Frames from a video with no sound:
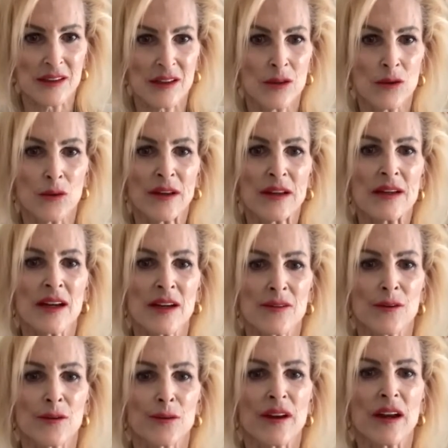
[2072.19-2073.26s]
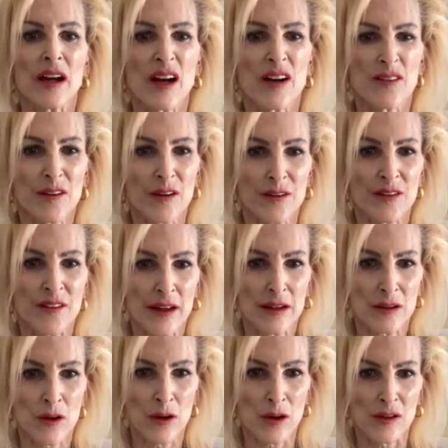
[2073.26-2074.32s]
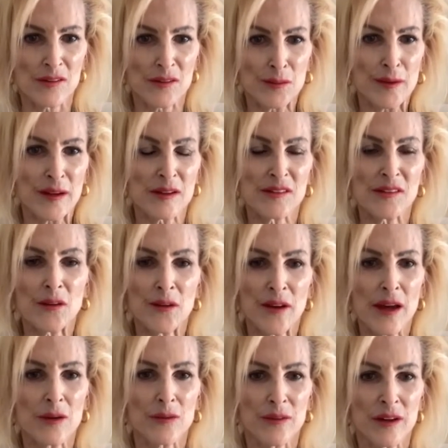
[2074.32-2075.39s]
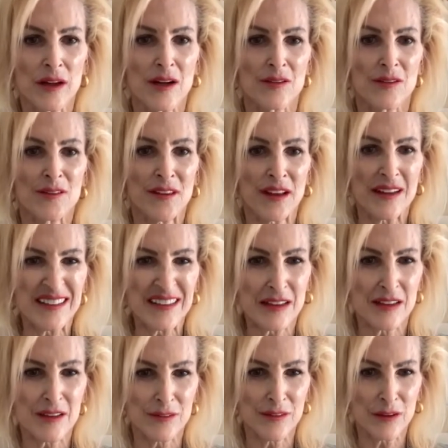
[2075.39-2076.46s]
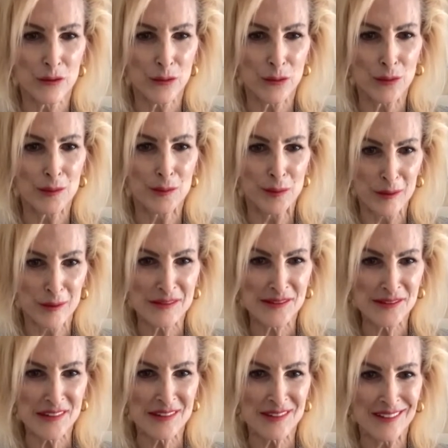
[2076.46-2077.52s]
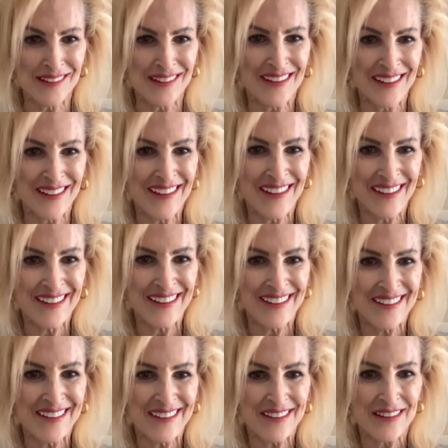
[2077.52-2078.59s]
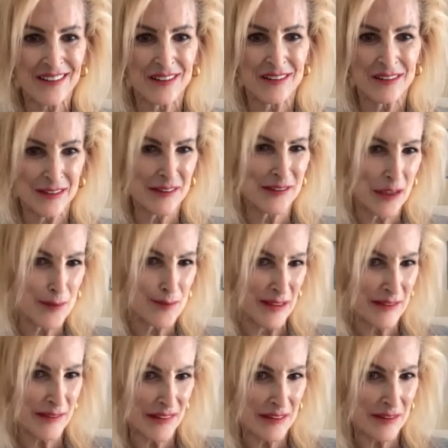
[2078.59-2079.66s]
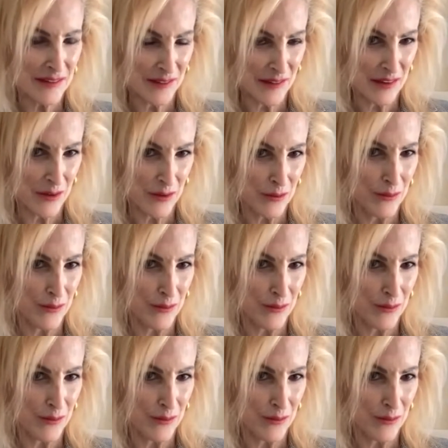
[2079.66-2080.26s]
You can never recover that loss because you can't recover that individual person. Does that make sense to you?